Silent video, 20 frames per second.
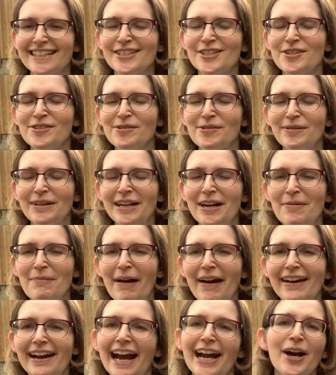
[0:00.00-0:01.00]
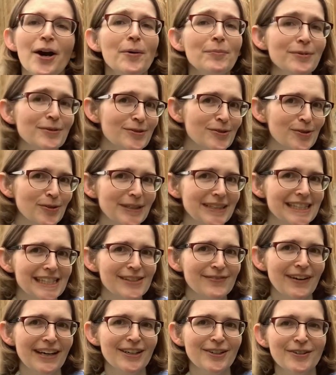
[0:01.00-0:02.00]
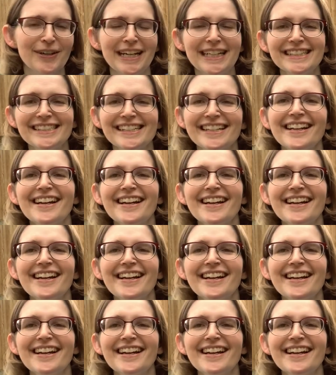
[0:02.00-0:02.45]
to hear about it. I hope you enjoyed this fake crate,